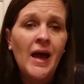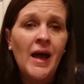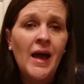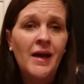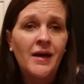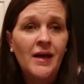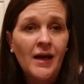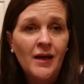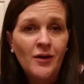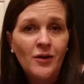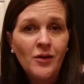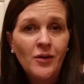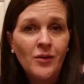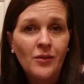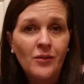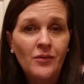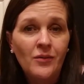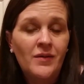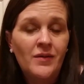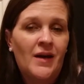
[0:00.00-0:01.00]
And I
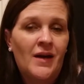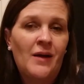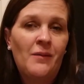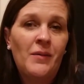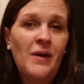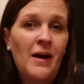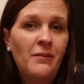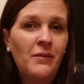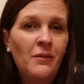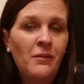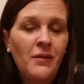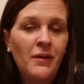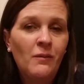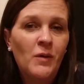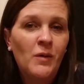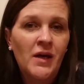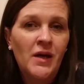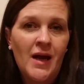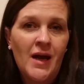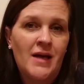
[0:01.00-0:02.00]
knew that I probably
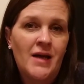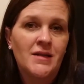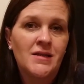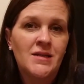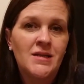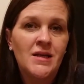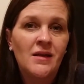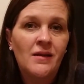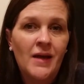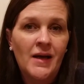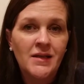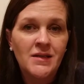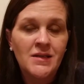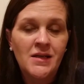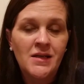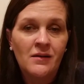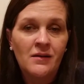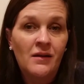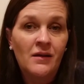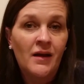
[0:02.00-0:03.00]
would not see that
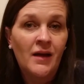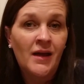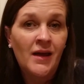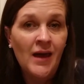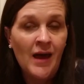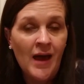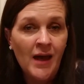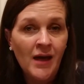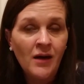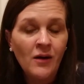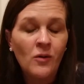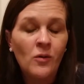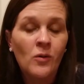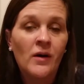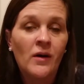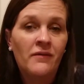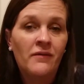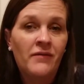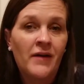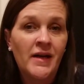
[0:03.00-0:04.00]
deal again,
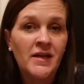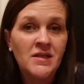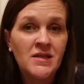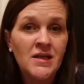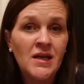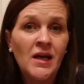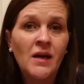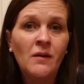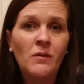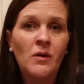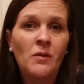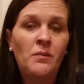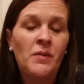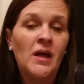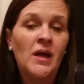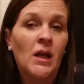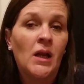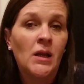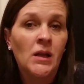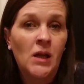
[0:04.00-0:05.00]
or if I did, it would
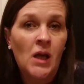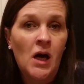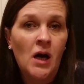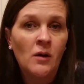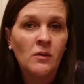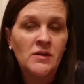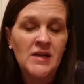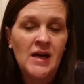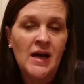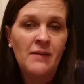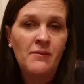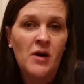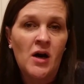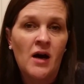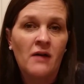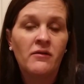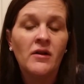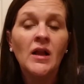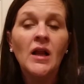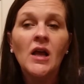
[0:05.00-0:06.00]
be a long time
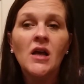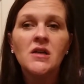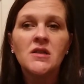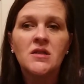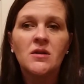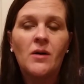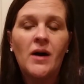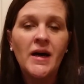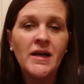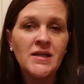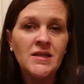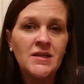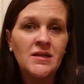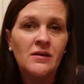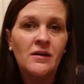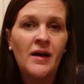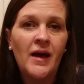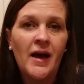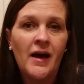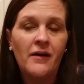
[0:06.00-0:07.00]
off. So I
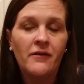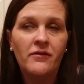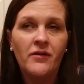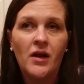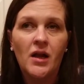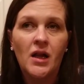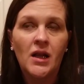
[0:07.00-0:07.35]
still have